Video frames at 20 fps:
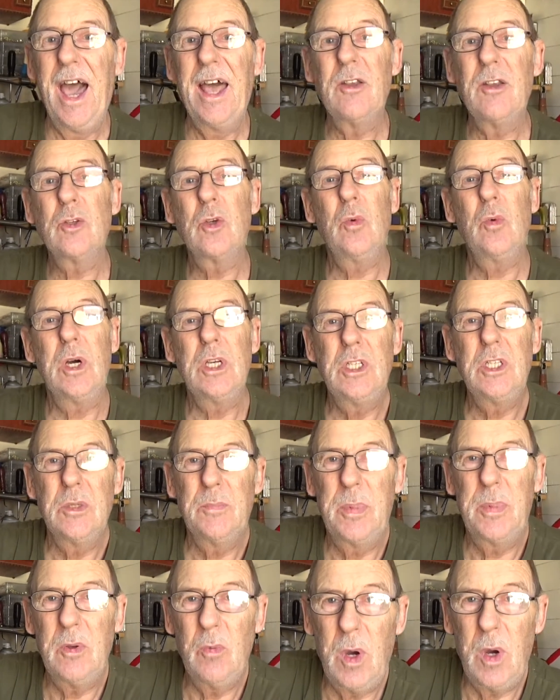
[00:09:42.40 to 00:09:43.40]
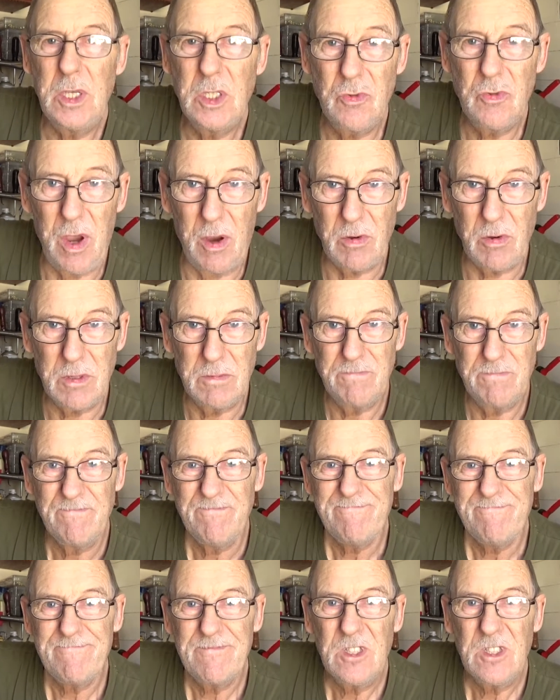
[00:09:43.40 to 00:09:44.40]
there's a bit of waste ground
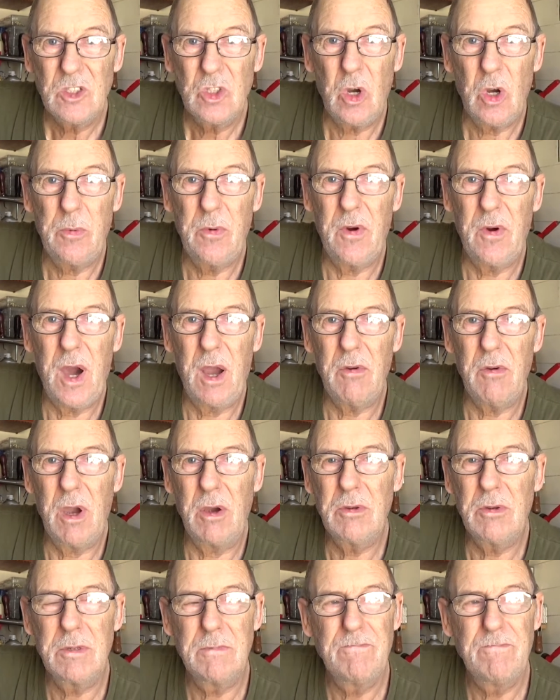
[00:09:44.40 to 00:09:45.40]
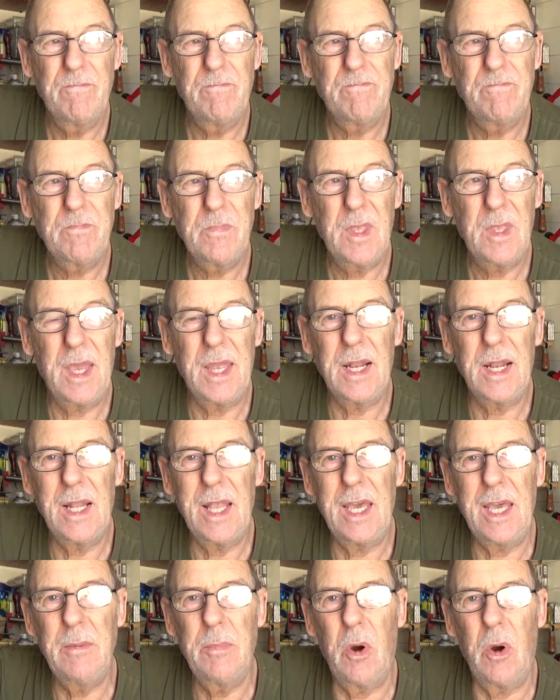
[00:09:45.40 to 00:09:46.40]
top of our road, and a
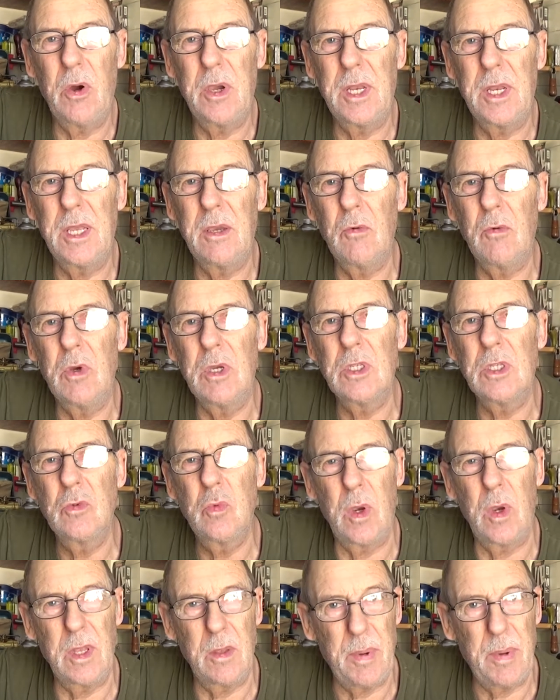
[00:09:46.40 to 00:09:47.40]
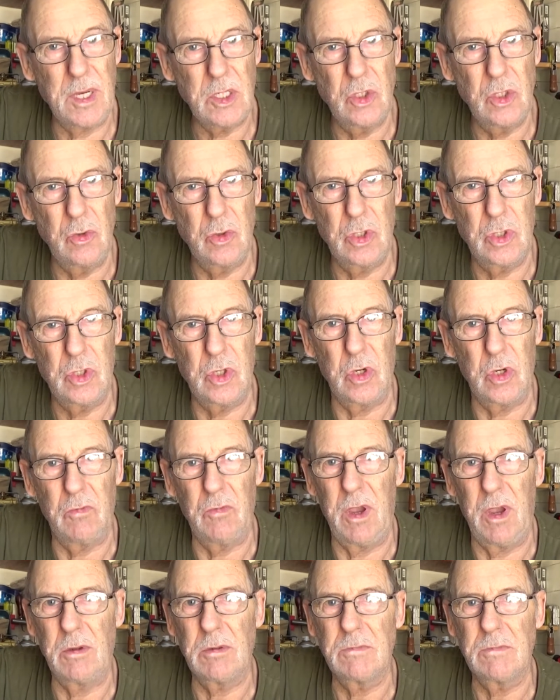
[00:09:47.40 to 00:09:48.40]
lay-by in it was where the bus used to turn
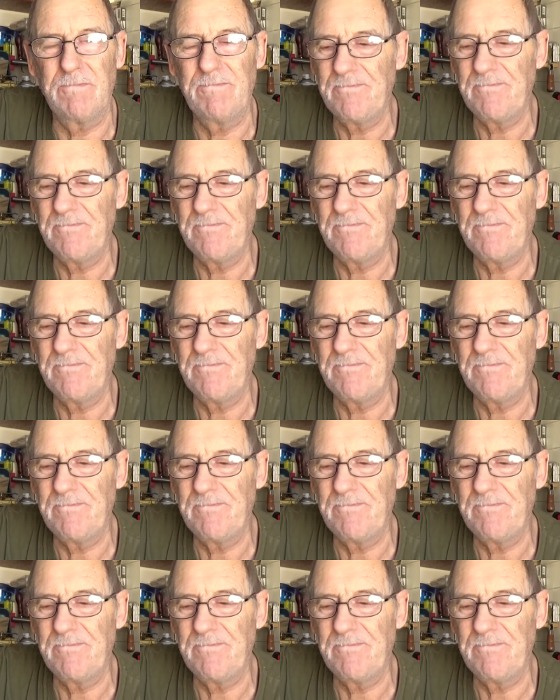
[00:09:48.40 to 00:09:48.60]
round.